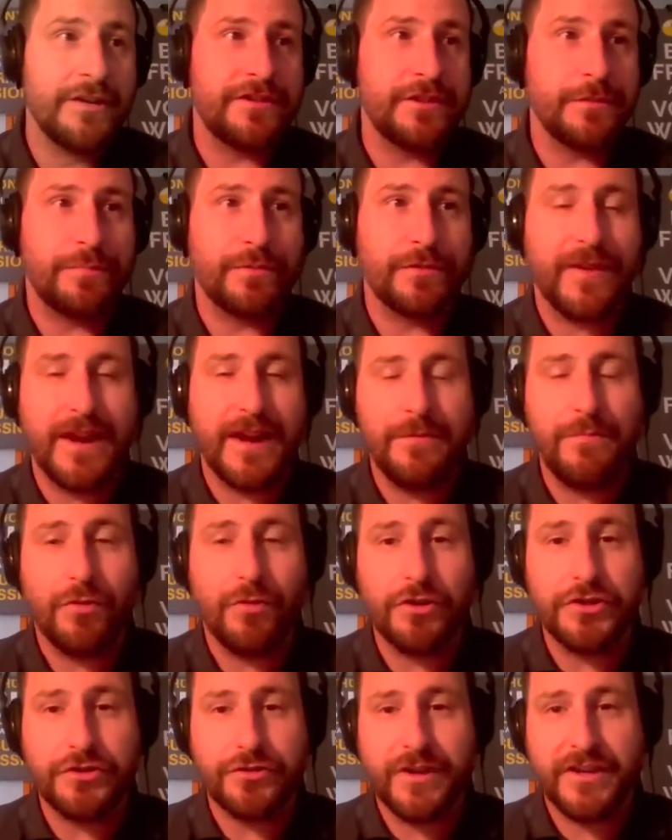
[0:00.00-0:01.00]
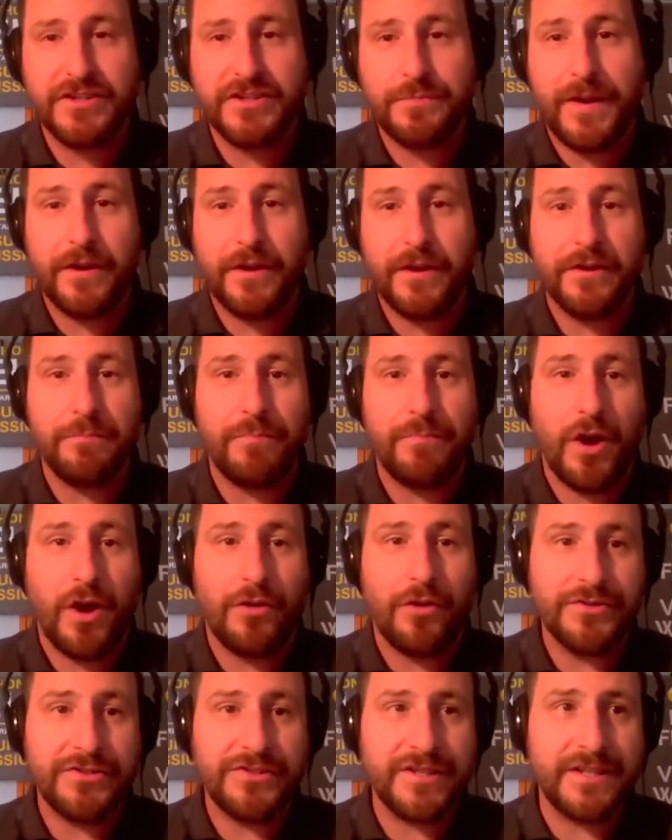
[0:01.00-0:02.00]
to provide more transparent
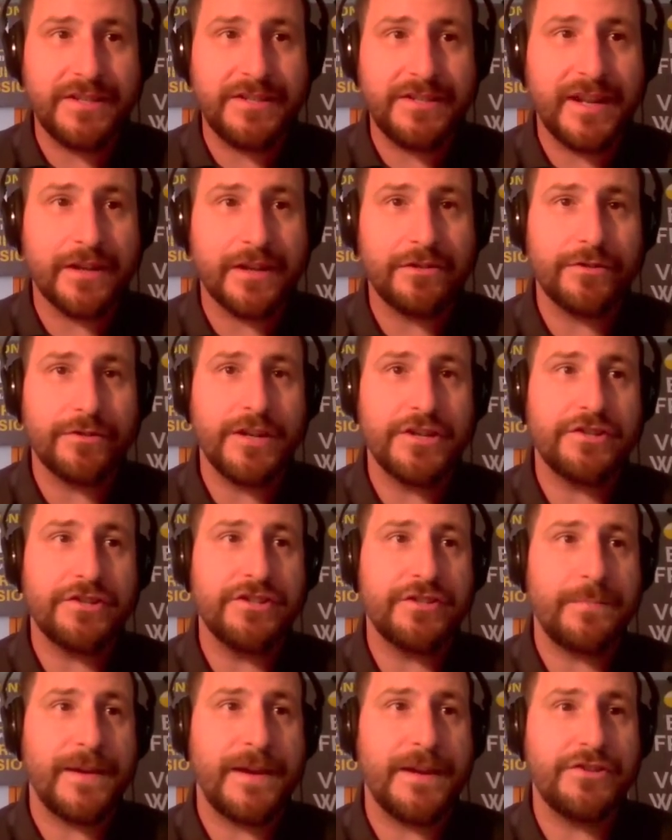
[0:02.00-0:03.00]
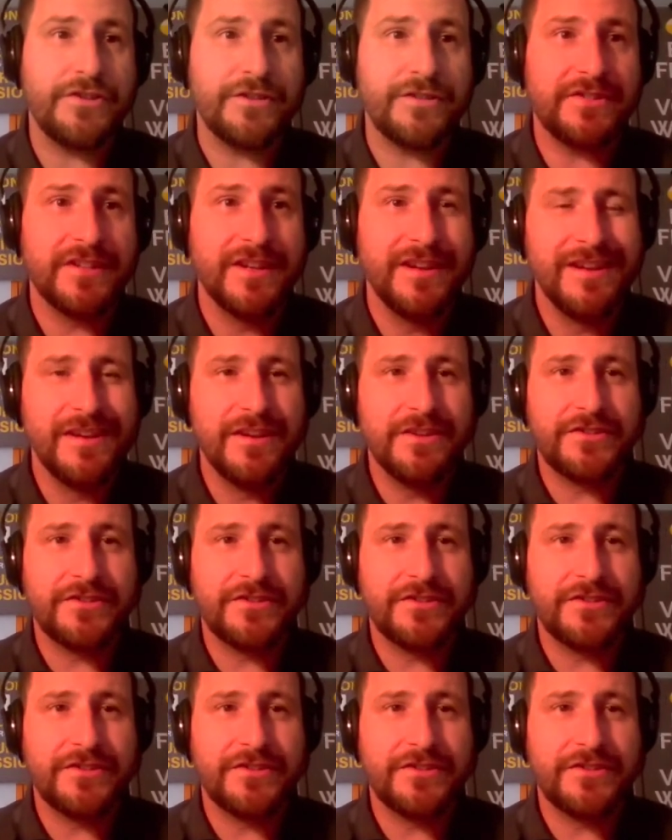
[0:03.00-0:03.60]
policy declarations pages